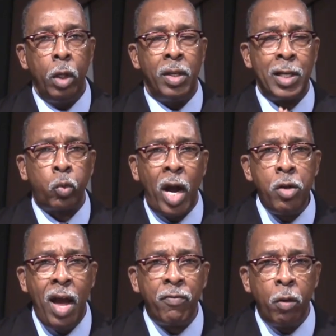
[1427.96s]
That's why
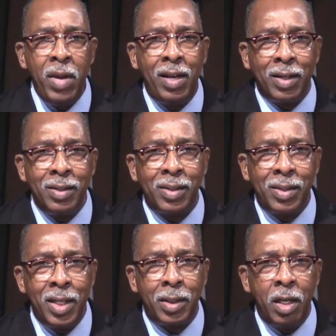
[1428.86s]
you have to be
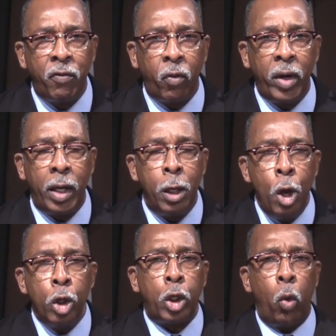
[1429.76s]
consistent, friend.
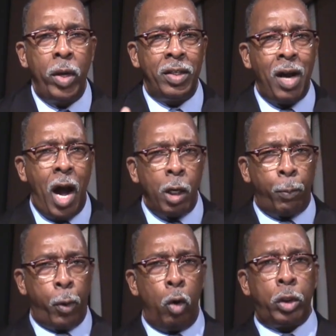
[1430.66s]
So when God
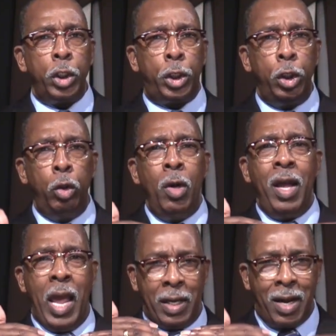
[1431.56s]
approaches you
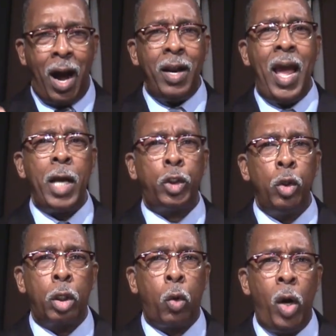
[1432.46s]
and God asks you
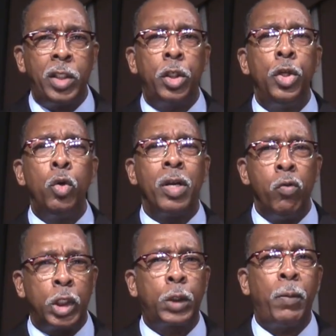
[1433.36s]
a question, you can
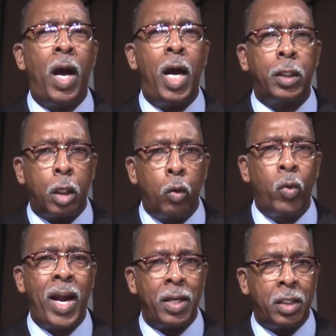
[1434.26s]
respond
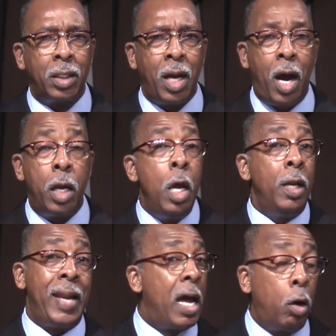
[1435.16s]
correctly to God.
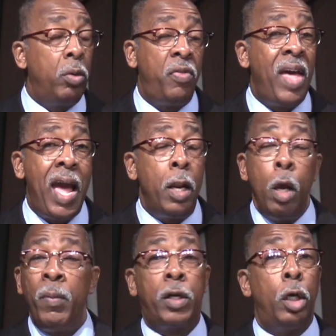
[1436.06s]
Not only
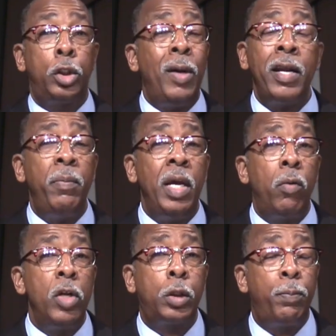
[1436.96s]
that, because you got to be
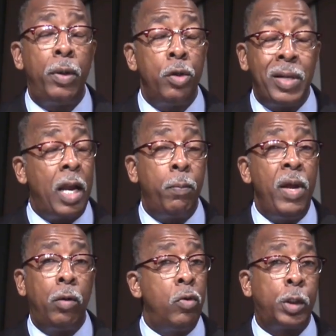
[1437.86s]
able to you got to be
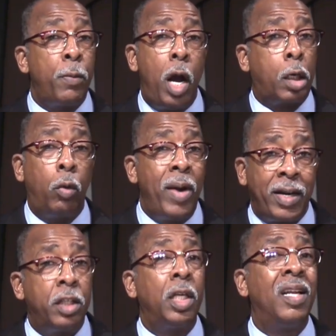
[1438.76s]
able to respond
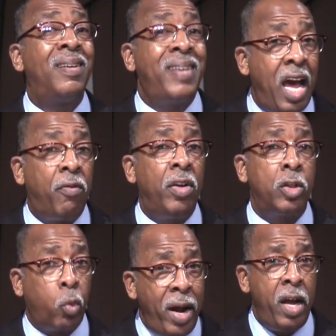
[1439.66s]
correctly to the devil
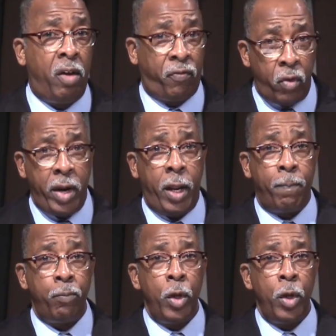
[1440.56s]
as well, friend.